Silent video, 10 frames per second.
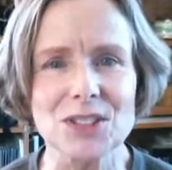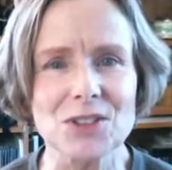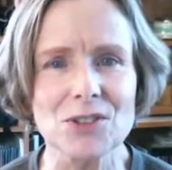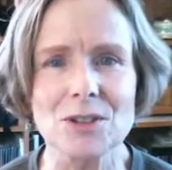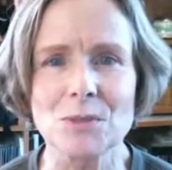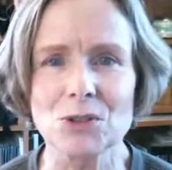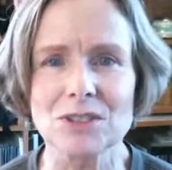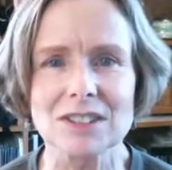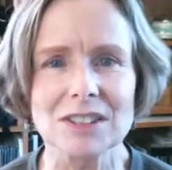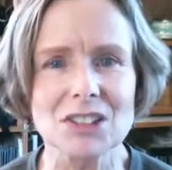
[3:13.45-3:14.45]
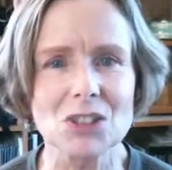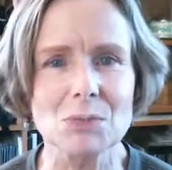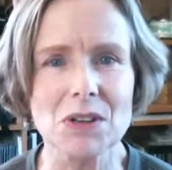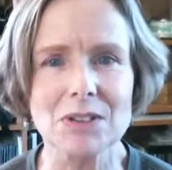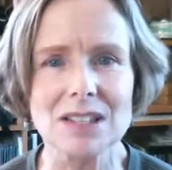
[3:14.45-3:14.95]
other emotional
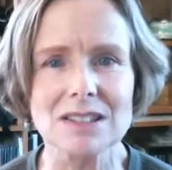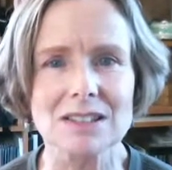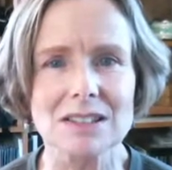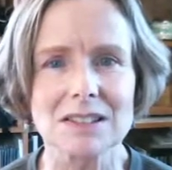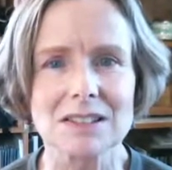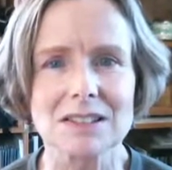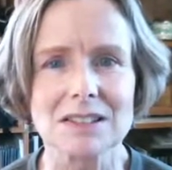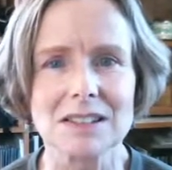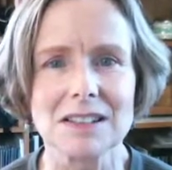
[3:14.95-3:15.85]
experiences